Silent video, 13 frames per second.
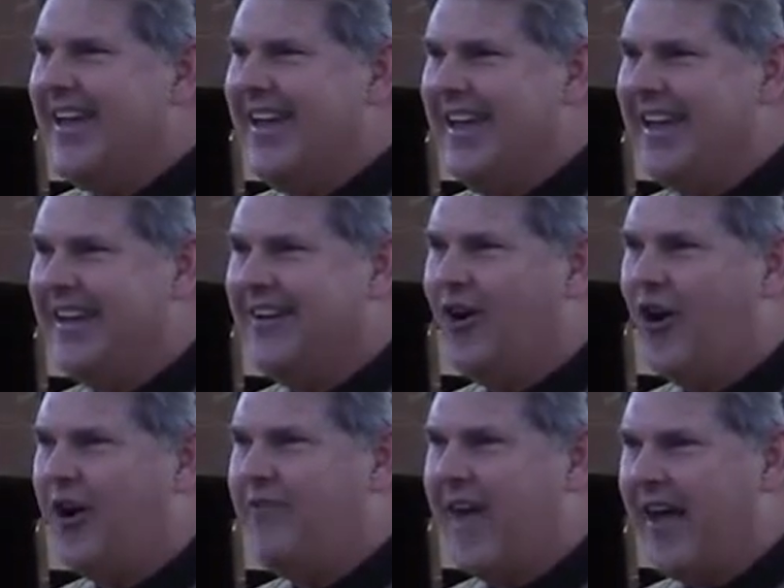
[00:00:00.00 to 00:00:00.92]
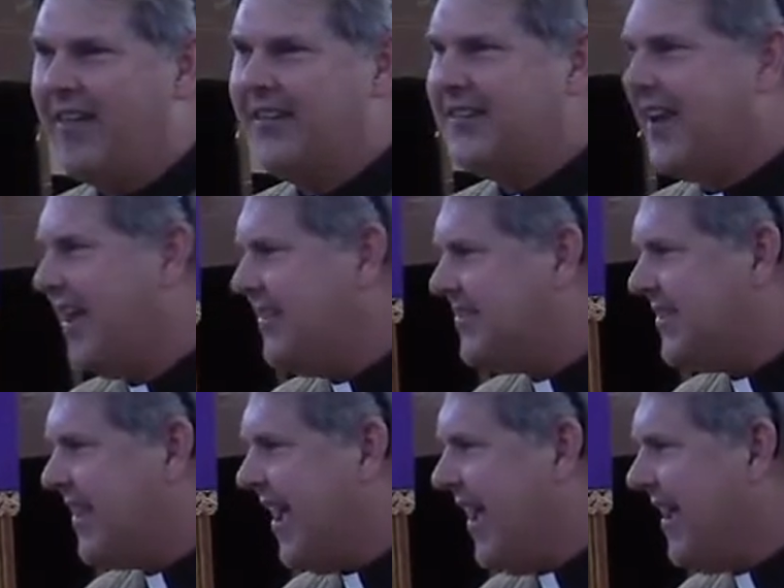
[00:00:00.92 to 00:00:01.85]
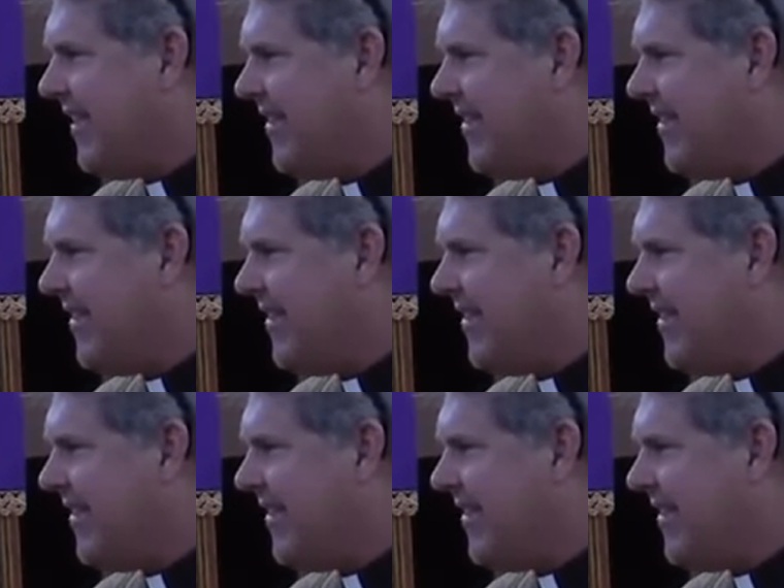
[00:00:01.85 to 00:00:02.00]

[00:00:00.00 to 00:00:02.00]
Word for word: in, on Valentine's Day.